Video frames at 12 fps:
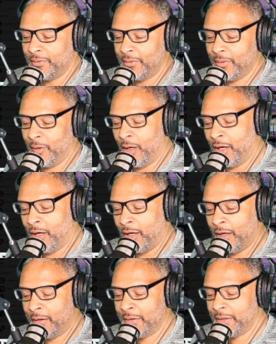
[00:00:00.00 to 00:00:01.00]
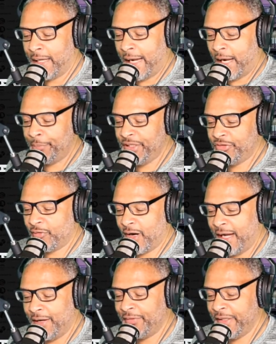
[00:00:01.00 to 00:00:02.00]
Aw, I'll be
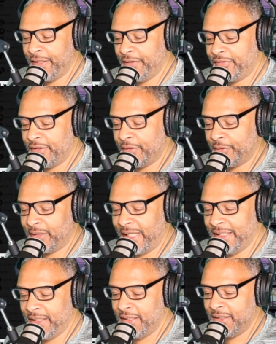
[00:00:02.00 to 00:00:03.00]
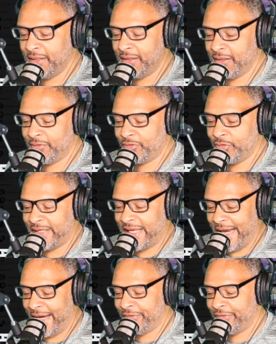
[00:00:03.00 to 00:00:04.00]
driving till late to
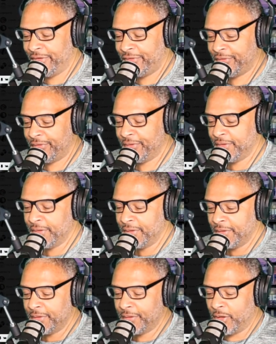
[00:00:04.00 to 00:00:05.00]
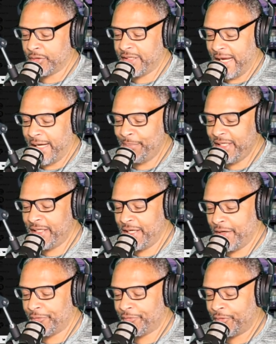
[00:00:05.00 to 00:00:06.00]
Kansas. Okay, be
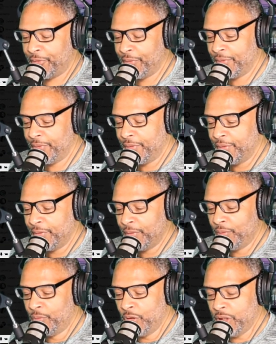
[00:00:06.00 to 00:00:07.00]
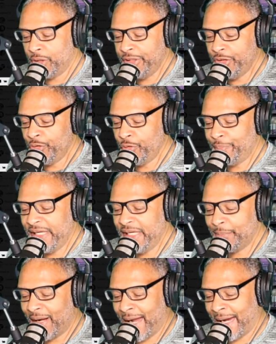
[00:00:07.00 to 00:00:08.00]
careful. Will you be
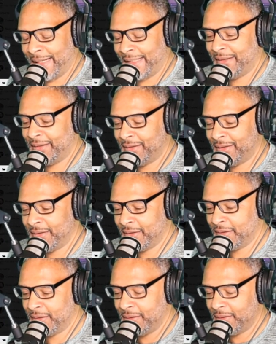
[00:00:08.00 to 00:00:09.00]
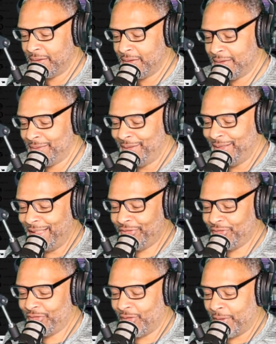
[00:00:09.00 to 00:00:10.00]
mine?
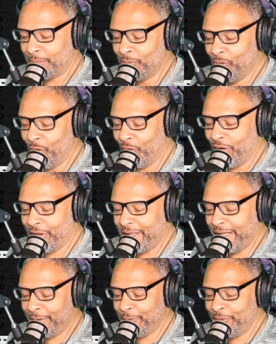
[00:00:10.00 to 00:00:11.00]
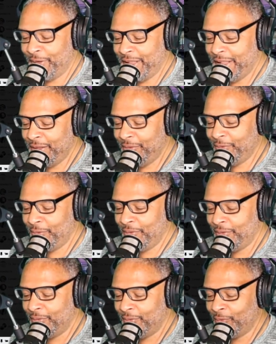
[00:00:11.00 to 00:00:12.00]
Let's talk more and we
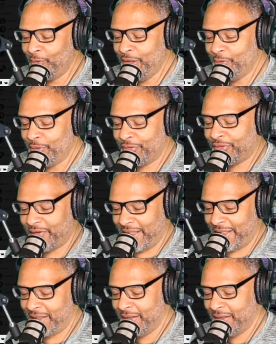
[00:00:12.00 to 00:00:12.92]
we will see.